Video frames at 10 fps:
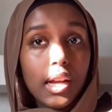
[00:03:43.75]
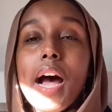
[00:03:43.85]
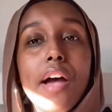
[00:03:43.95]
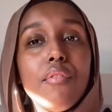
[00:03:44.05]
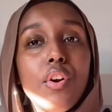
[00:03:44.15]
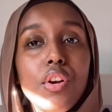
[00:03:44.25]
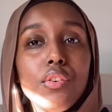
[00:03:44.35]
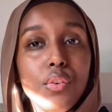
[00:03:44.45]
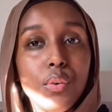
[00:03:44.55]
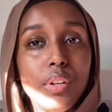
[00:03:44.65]
I've heard
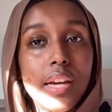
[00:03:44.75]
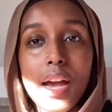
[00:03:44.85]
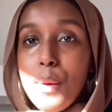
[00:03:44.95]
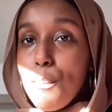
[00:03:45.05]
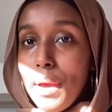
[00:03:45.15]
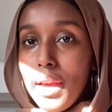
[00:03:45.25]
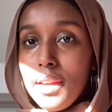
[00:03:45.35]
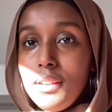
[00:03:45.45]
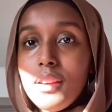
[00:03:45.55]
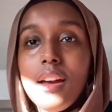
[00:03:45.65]
good and
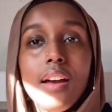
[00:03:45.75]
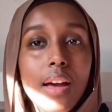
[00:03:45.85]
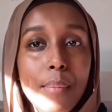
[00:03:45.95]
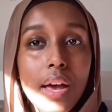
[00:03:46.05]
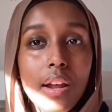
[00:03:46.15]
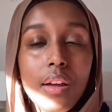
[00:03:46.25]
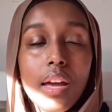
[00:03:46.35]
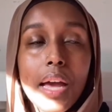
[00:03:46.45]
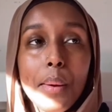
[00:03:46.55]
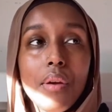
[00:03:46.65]
bad about it,
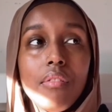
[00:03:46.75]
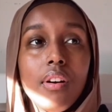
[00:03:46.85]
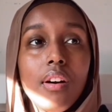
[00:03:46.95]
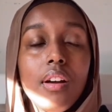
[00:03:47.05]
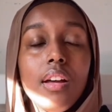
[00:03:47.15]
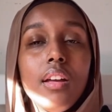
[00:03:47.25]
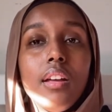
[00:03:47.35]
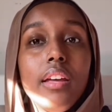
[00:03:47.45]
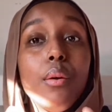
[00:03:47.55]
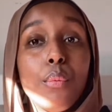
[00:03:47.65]
however
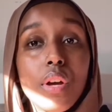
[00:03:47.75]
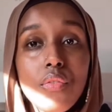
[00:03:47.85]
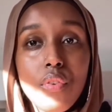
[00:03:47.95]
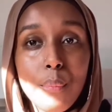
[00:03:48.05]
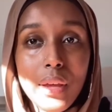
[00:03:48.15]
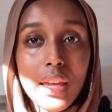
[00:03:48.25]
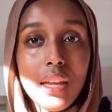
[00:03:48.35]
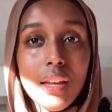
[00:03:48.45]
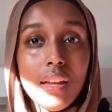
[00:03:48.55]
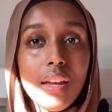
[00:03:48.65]
it worked for me.